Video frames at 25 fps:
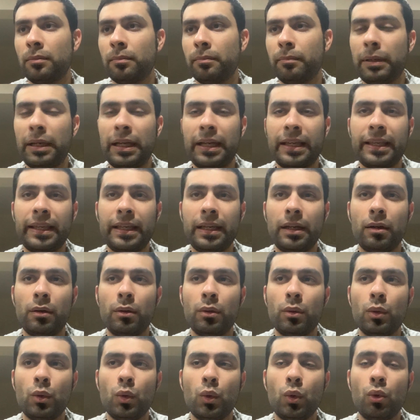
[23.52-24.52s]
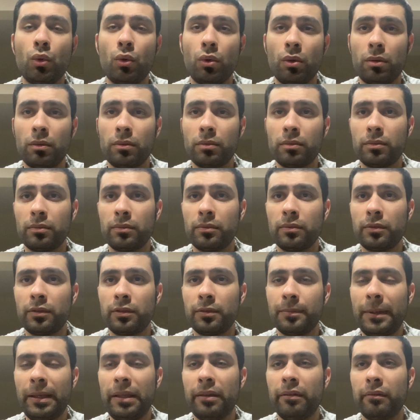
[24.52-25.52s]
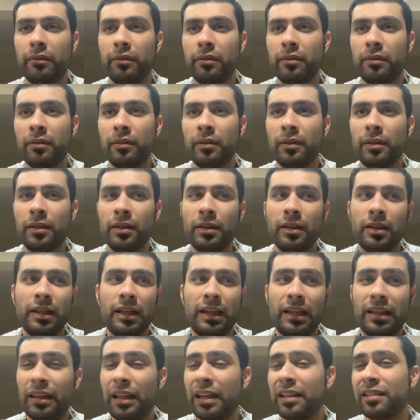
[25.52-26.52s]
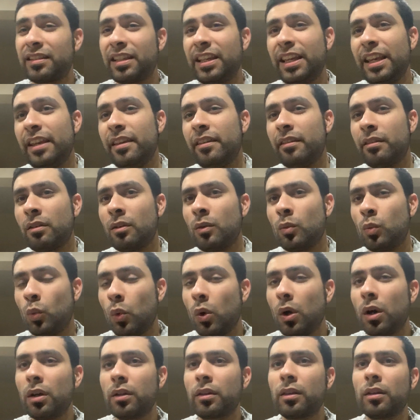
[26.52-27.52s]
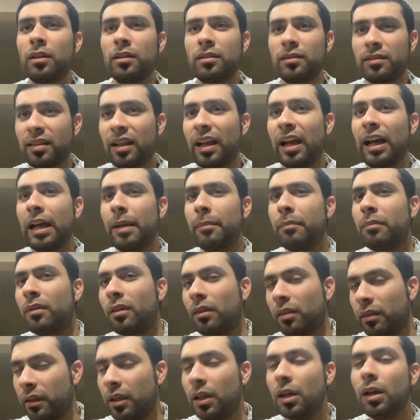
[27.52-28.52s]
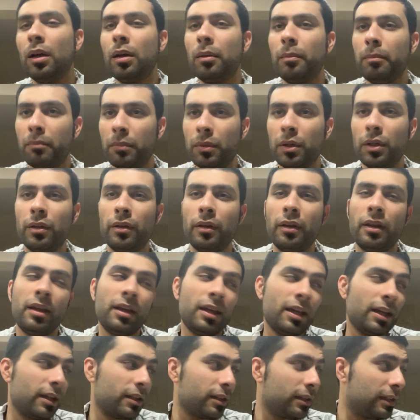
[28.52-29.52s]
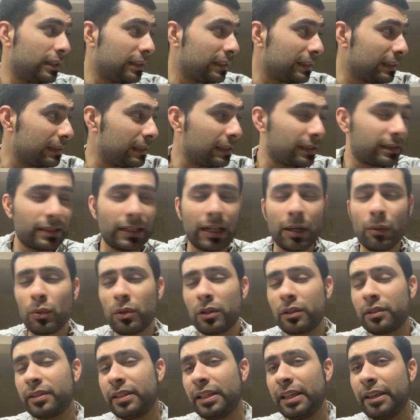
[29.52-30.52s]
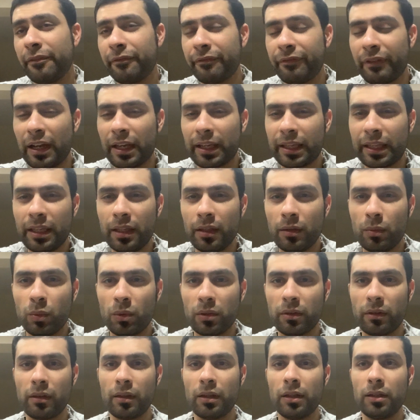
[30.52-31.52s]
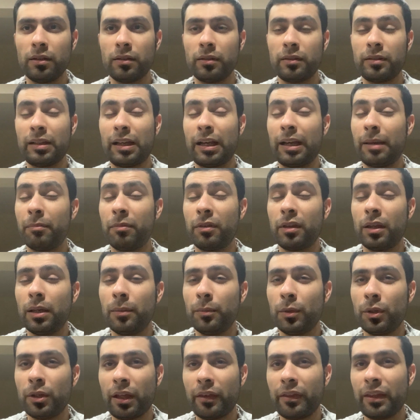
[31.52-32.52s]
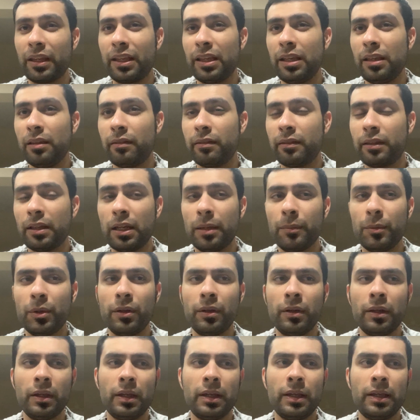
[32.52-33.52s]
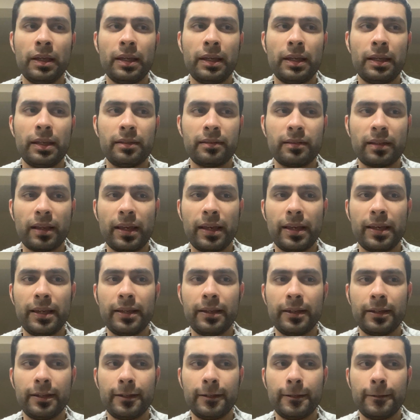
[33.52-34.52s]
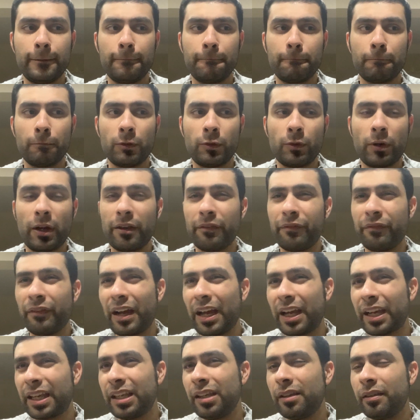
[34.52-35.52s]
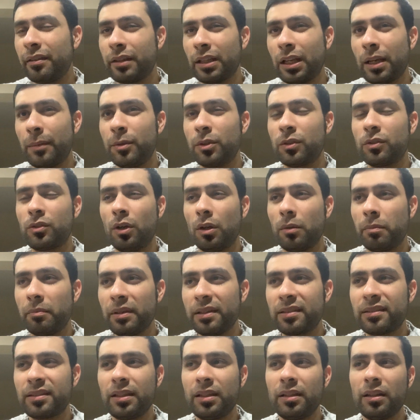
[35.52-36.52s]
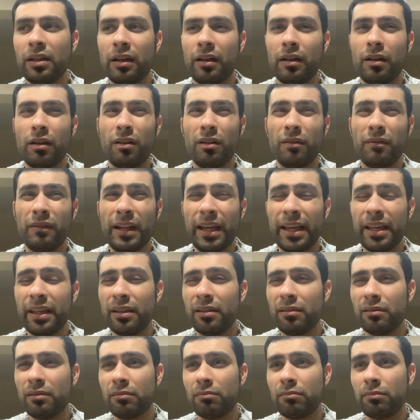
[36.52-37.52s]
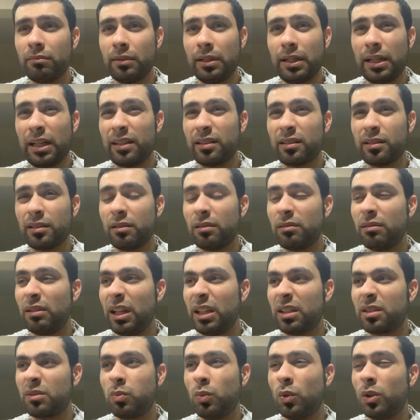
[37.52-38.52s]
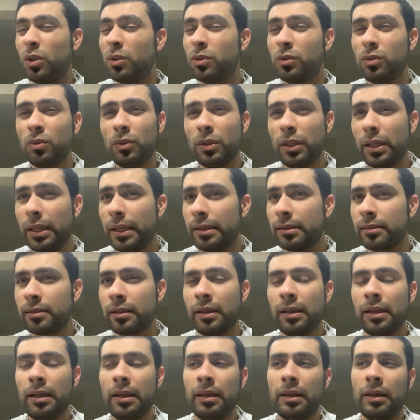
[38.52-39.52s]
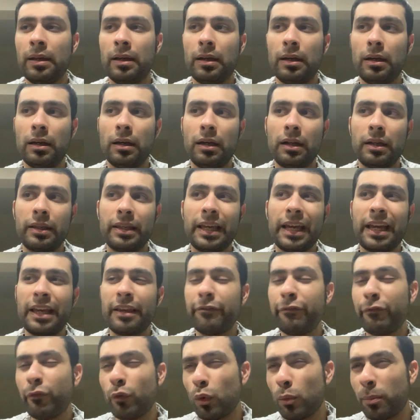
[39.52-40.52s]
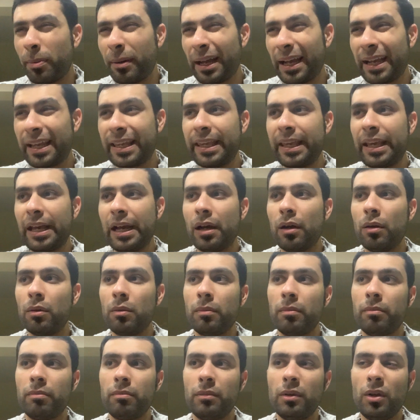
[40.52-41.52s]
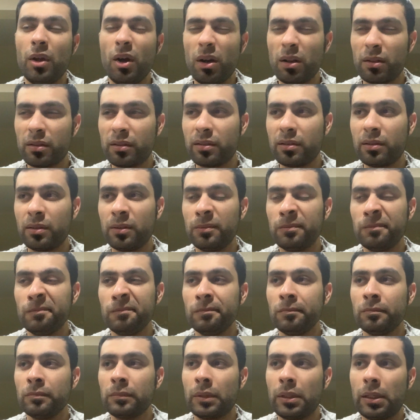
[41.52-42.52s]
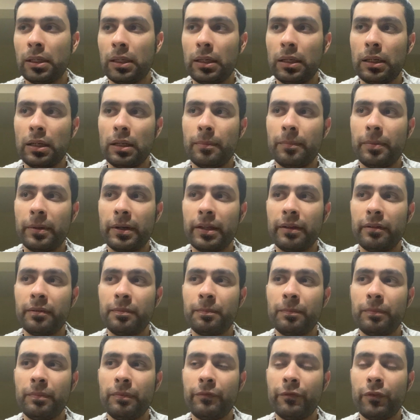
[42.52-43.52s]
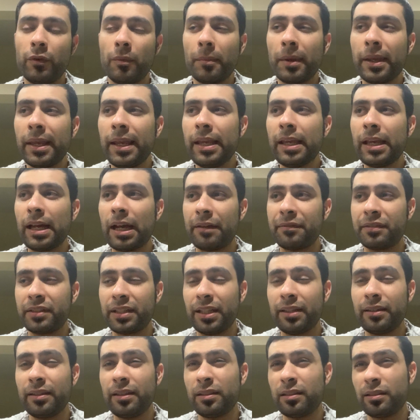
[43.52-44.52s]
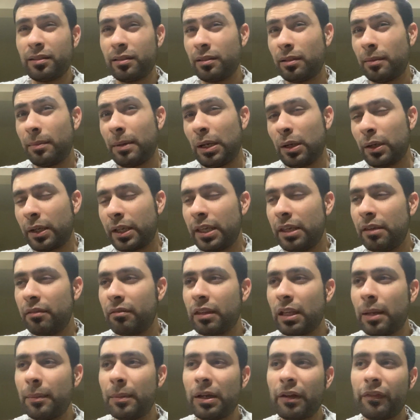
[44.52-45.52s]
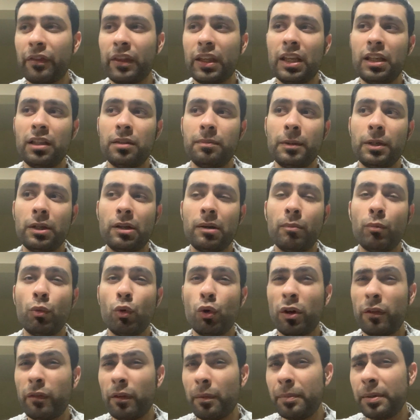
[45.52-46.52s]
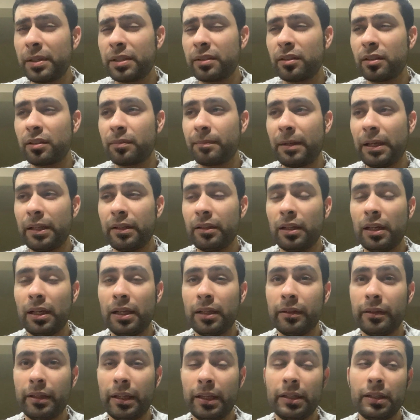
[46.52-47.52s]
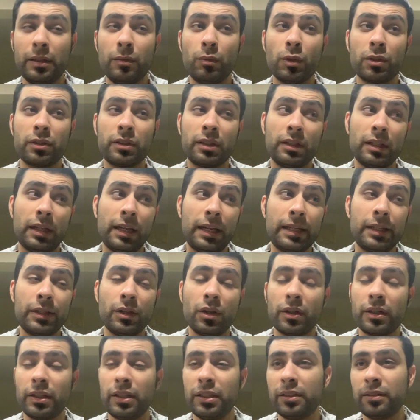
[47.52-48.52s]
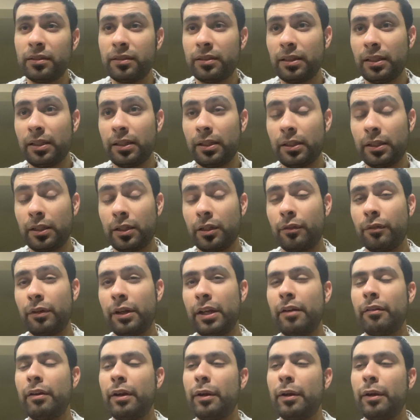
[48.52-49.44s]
Pacquiao or Spence. And that's Keith one time Thurman. Listen, I want to see him fight Keith one time Thurman. I think Keith Thurman is a great fighter. Keith Thurman's gone missing of late, last 1 or 2 years. Yeah, he fought Pacquiao, lost. For me, I've said this about Keith Thurman. I think he's become more of a businessman than he was early on in his career.